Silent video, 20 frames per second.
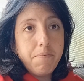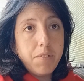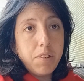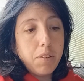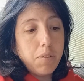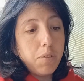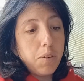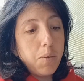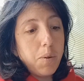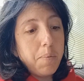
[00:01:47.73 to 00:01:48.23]

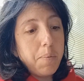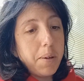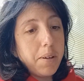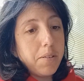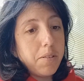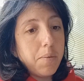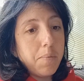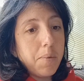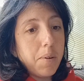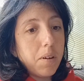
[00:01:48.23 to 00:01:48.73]
don't know what page
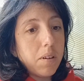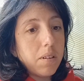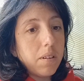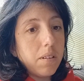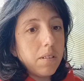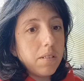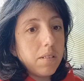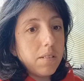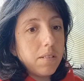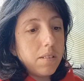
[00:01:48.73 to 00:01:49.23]
I'm on
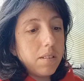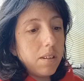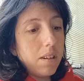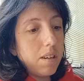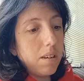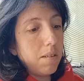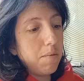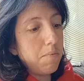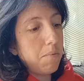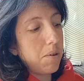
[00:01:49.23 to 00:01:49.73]
because it's not
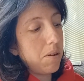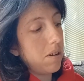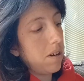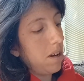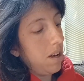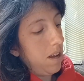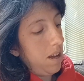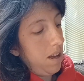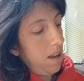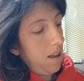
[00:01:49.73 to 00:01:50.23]
numbered,
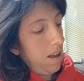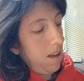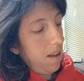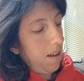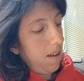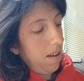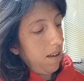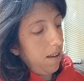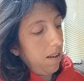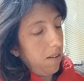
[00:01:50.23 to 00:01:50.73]

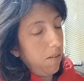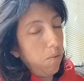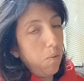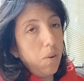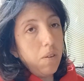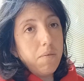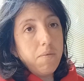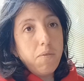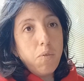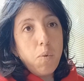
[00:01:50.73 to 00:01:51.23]
uh,
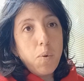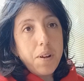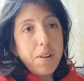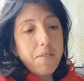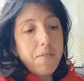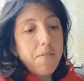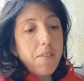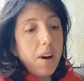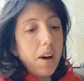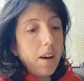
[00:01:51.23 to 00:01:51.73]

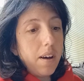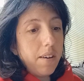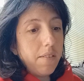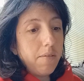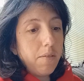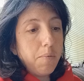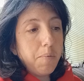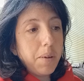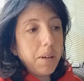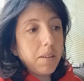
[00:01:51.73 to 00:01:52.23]
145,
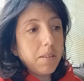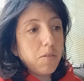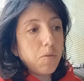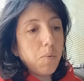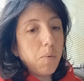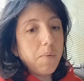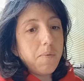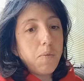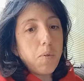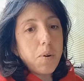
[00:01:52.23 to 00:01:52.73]
on page
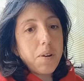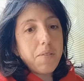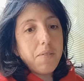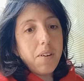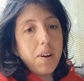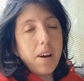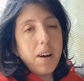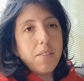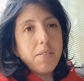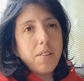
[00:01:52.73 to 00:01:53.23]

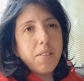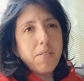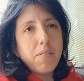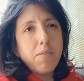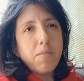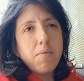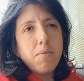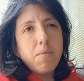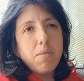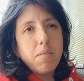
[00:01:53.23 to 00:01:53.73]
145 of
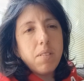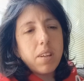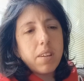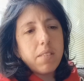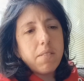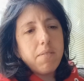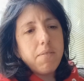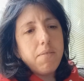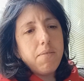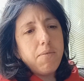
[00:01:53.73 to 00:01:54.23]
like
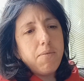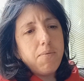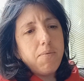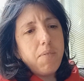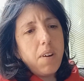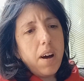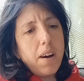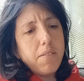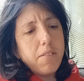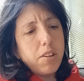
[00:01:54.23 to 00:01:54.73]

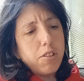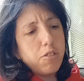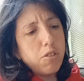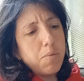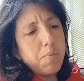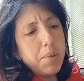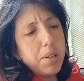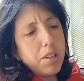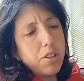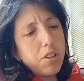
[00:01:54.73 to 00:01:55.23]

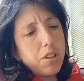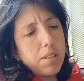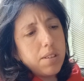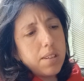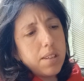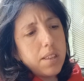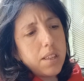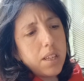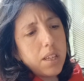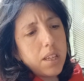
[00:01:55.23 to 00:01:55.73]
500 pages, I
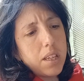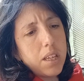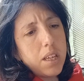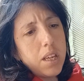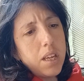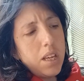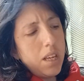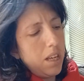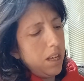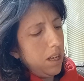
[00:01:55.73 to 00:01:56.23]
think.
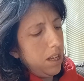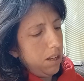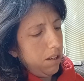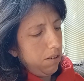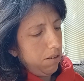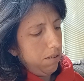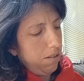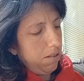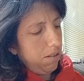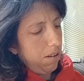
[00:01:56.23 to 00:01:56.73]

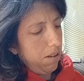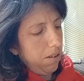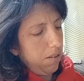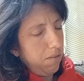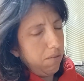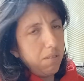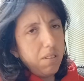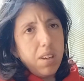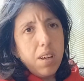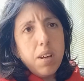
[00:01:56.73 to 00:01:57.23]

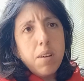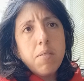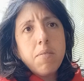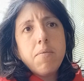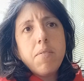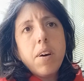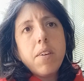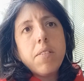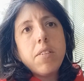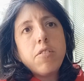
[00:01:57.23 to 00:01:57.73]
So, yeah,
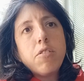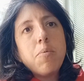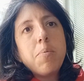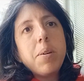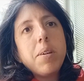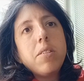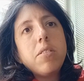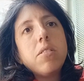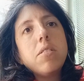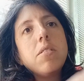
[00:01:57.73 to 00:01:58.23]
500
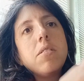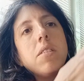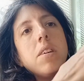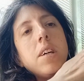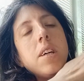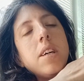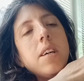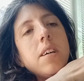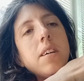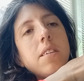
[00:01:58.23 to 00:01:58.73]
pages.
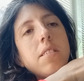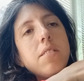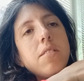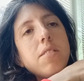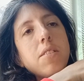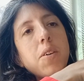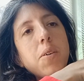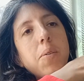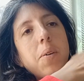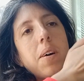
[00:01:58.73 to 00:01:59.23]

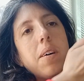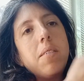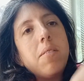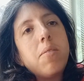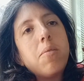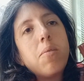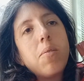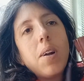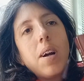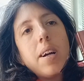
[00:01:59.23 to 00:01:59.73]
So
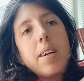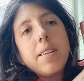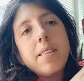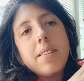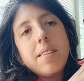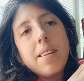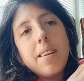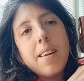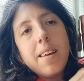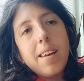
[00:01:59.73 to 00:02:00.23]
right,
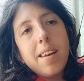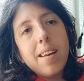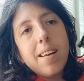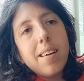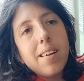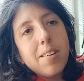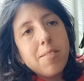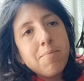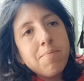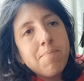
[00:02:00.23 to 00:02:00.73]

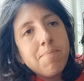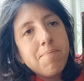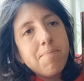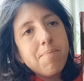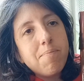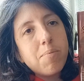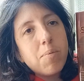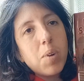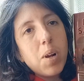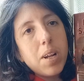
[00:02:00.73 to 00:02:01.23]
um,
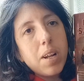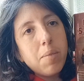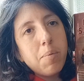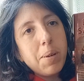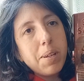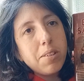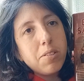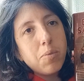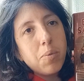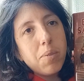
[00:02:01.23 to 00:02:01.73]
right at
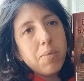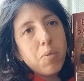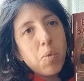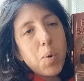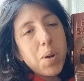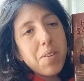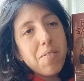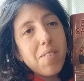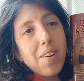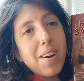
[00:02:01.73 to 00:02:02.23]
page
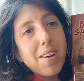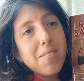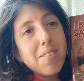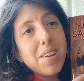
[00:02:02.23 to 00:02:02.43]
145